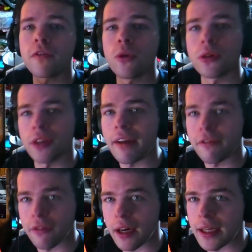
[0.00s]
before that
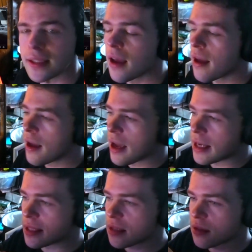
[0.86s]
phrase,
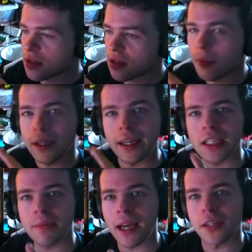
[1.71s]
his stomach
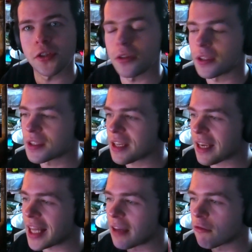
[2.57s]
expands, you can
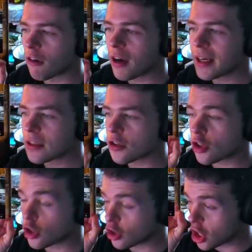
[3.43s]
see, and then right
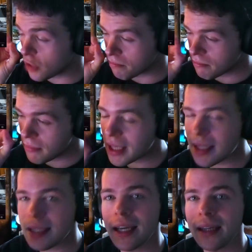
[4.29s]
the
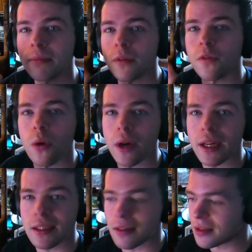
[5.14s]
millisecond before
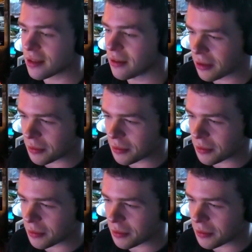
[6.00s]
he starts, oh